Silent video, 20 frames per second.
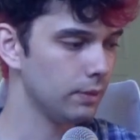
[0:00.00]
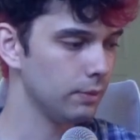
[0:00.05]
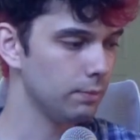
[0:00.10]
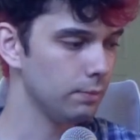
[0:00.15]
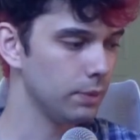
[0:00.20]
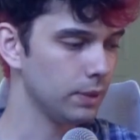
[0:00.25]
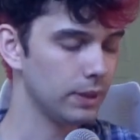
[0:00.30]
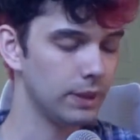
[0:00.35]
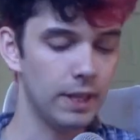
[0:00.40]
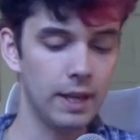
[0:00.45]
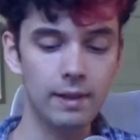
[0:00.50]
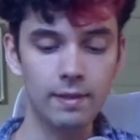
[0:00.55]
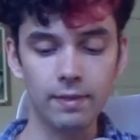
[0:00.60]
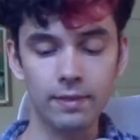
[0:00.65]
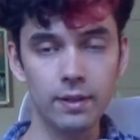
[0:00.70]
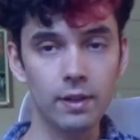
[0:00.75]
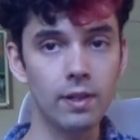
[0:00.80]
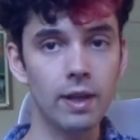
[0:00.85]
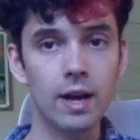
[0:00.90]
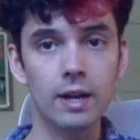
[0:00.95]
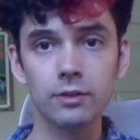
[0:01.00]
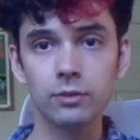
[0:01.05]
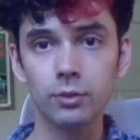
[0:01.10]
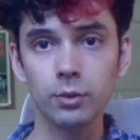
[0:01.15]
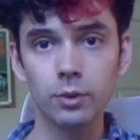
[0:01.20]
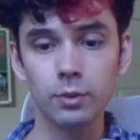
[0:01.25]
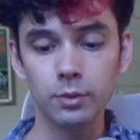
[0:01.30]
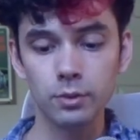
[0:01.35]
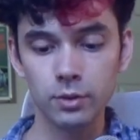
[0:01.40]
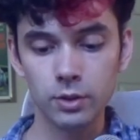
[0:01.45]
But the last
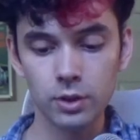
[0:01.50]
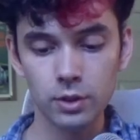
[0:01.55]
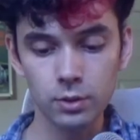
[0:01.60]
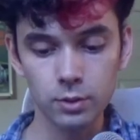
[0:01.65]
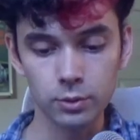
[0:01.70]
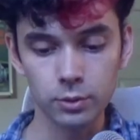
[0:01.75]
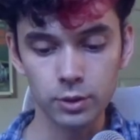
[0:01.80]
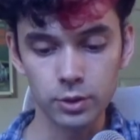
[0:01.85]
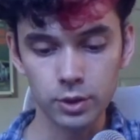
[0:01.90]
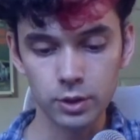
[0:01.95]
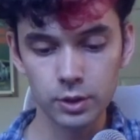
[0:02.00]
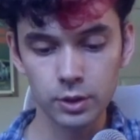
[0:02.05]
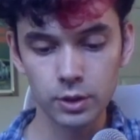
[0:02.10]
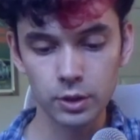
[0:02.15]
one was huge.